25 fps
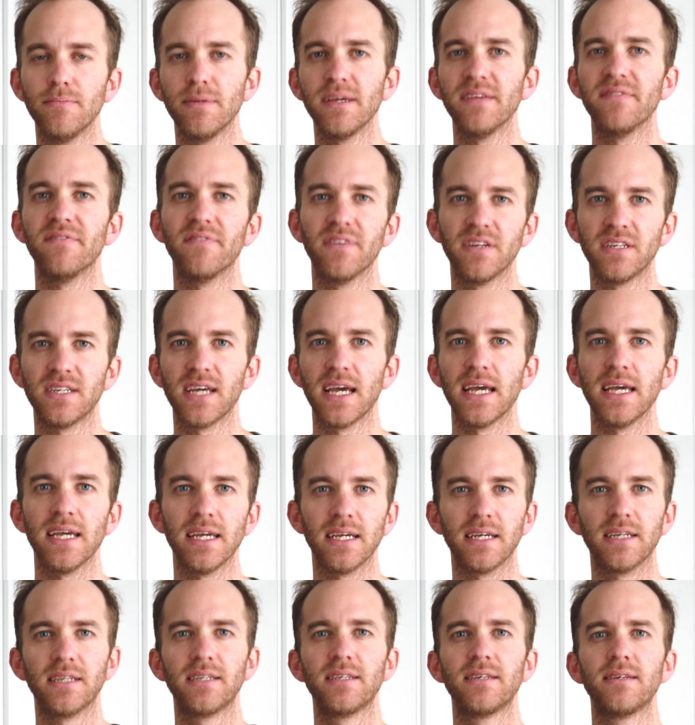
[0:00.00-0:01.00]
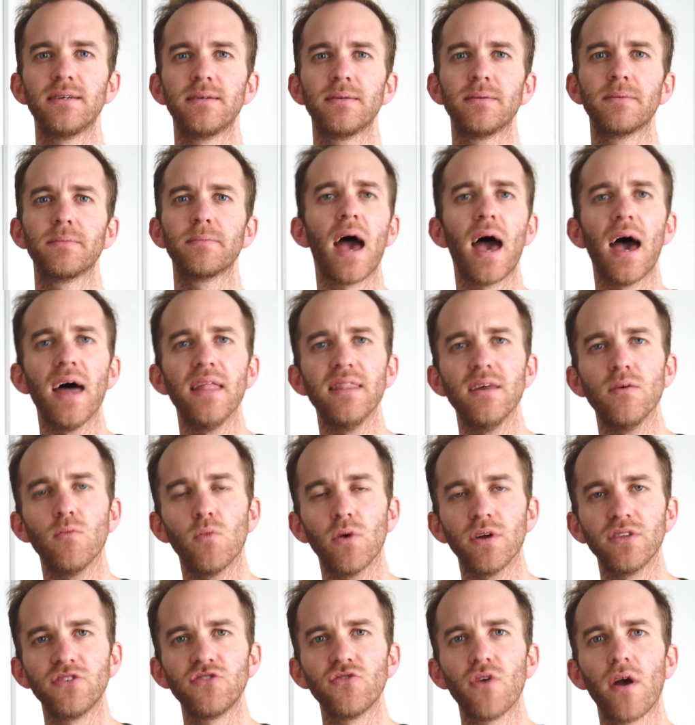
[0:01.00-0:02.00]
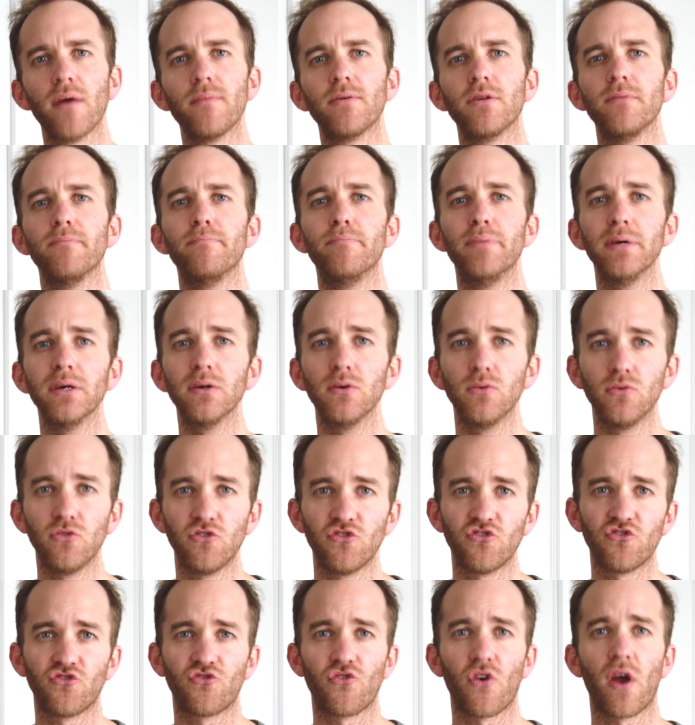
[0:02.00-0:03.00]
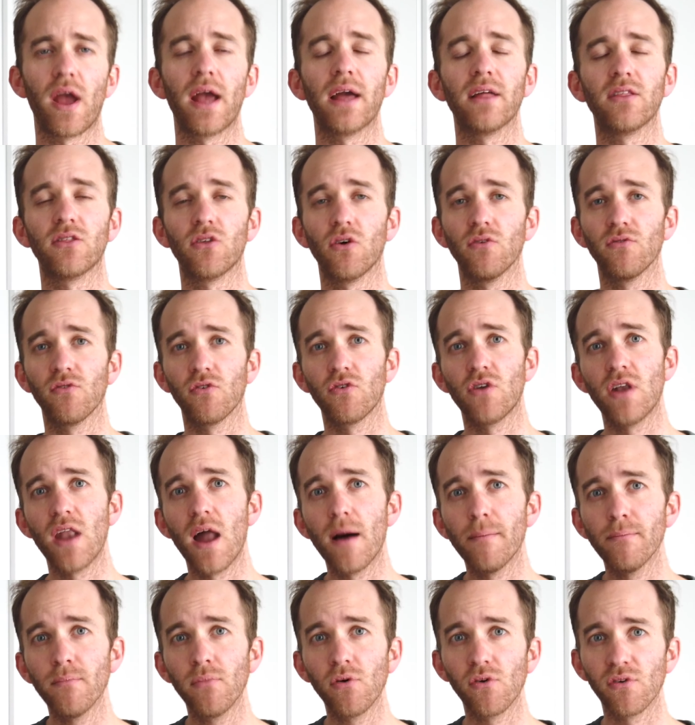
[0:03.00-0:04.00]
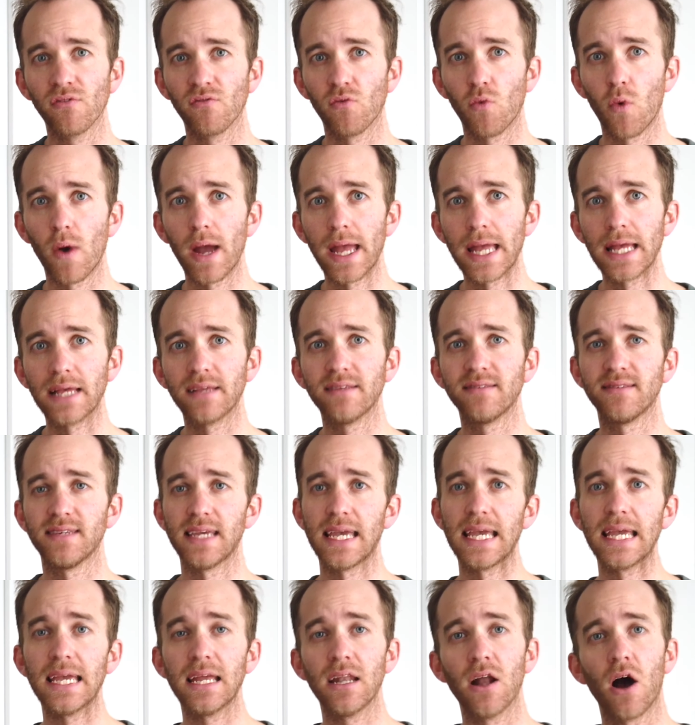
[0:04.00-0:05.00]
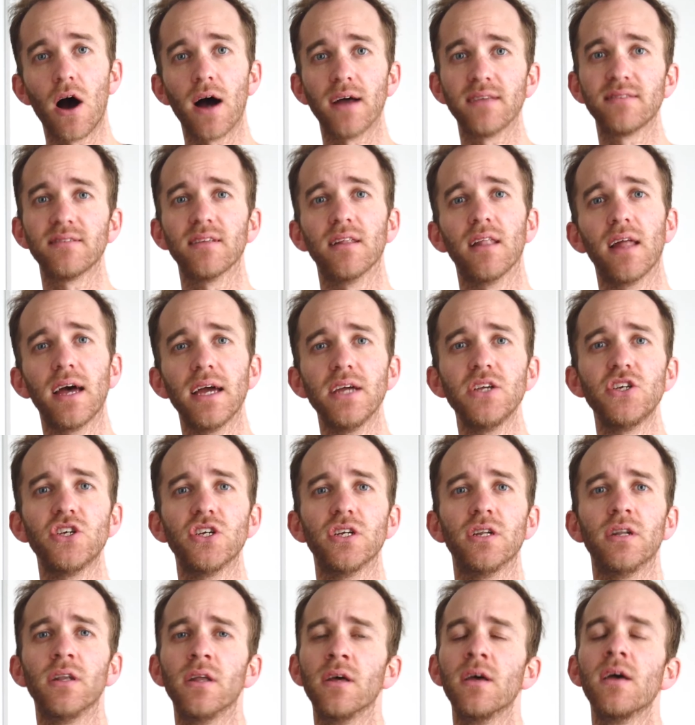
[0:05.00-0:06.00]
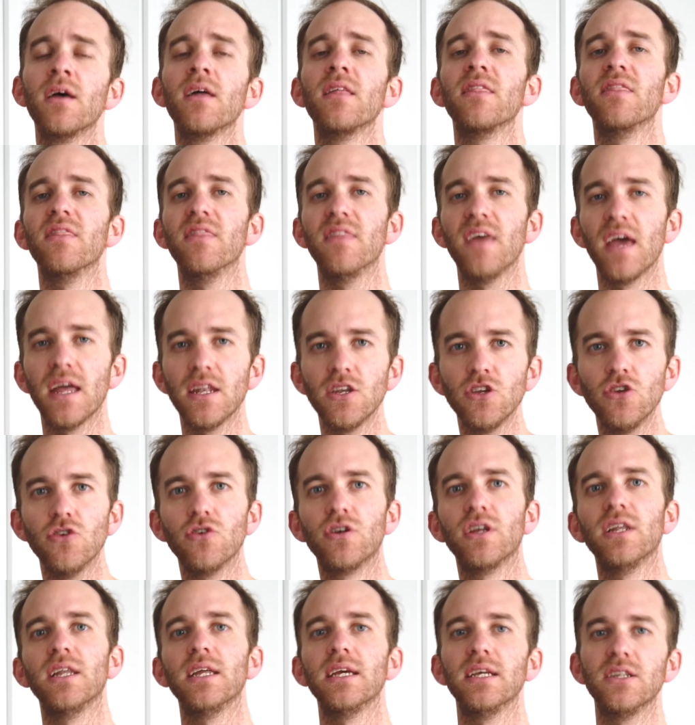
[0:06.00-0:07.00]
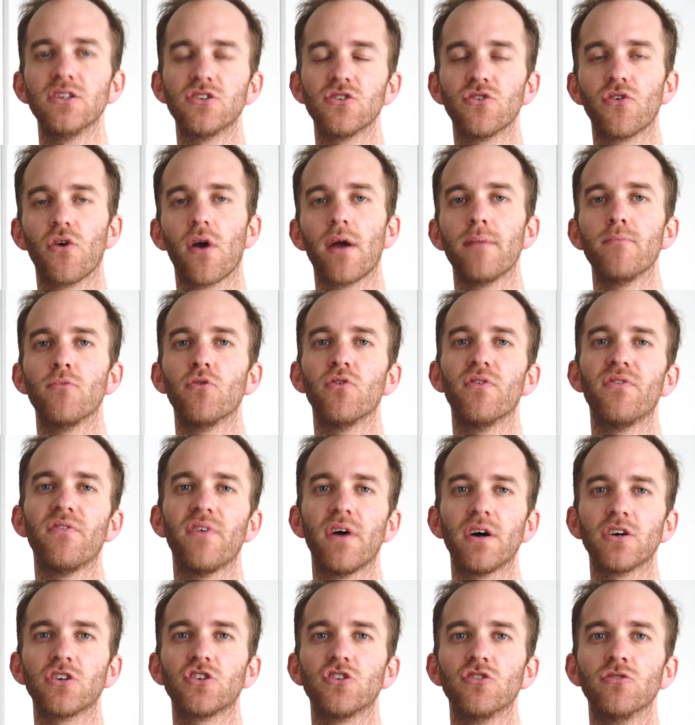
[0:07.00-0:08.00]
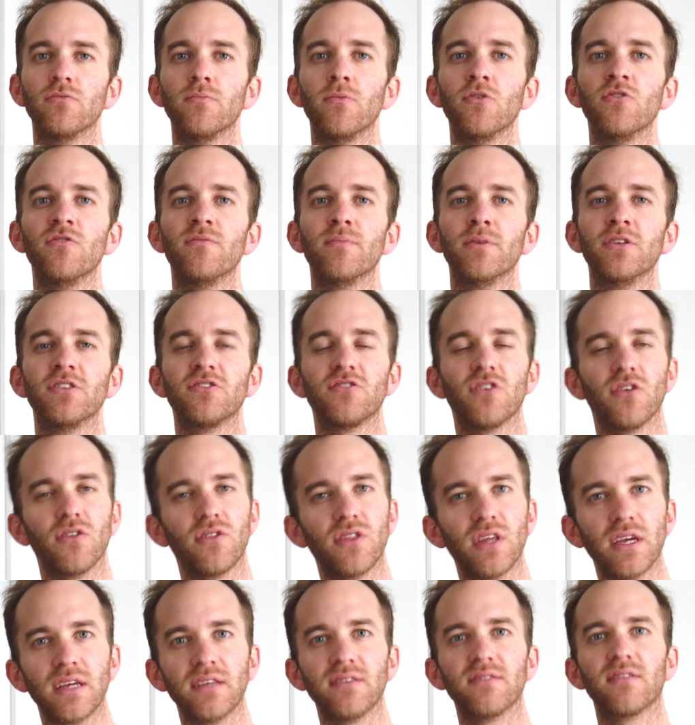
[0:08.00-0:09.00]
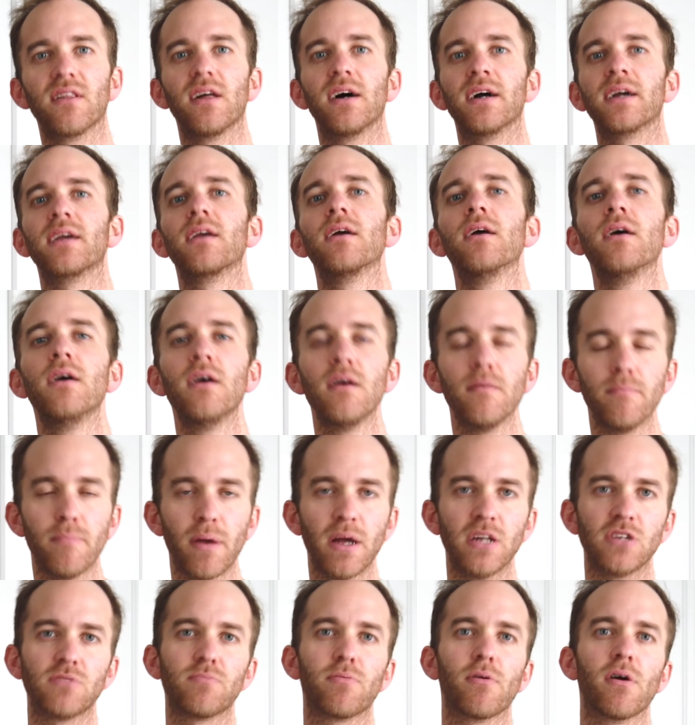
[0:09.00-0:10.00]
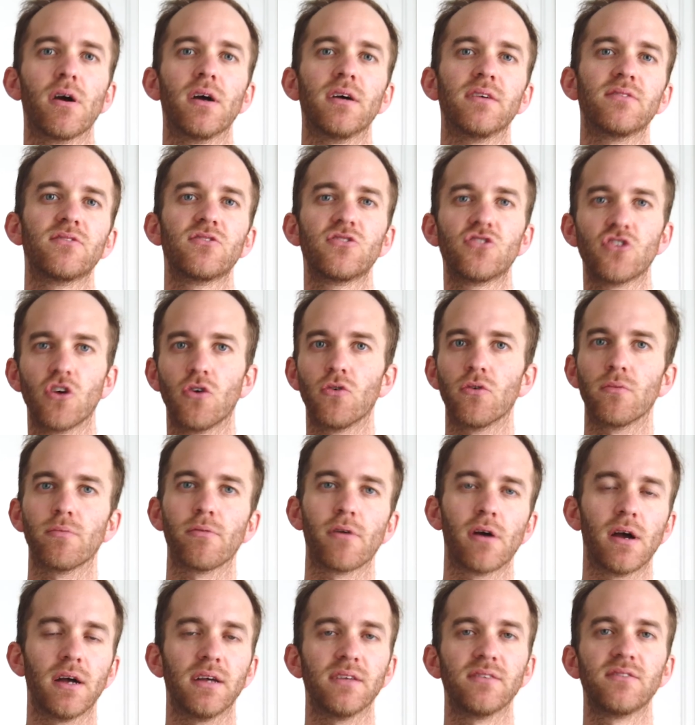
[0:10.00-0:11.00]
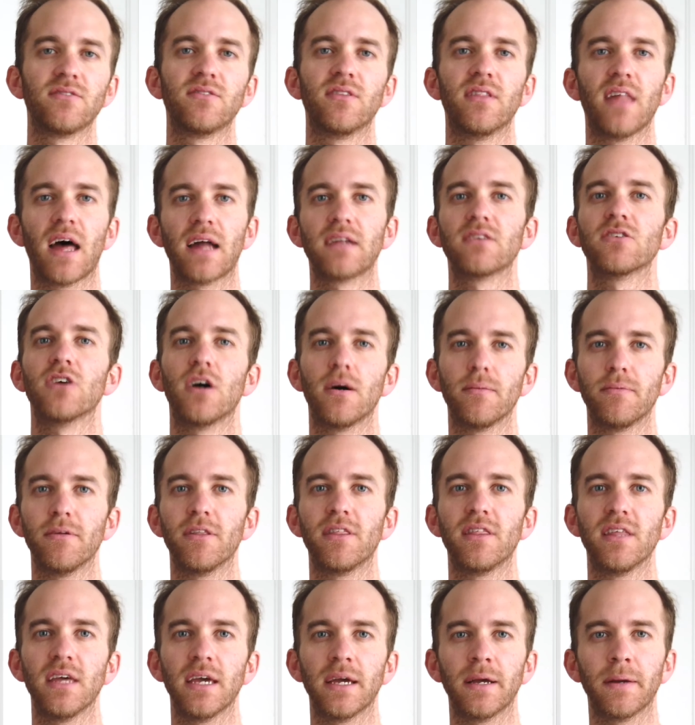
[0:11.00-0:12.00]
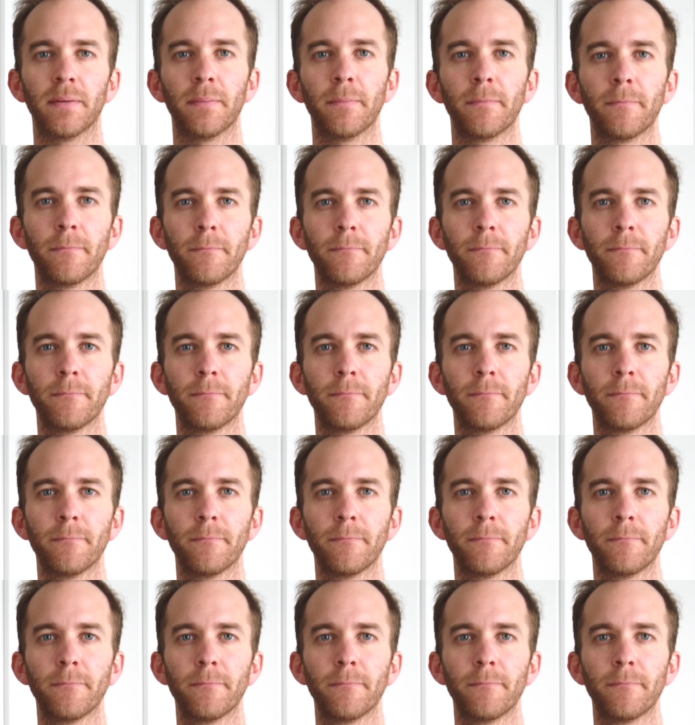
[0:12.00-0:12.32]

to be fatigued. And then once you're able to build strength over a number of weeks in isolation, then you can integrate more functional movements. So things like bench press, shoulder press, that type of thing.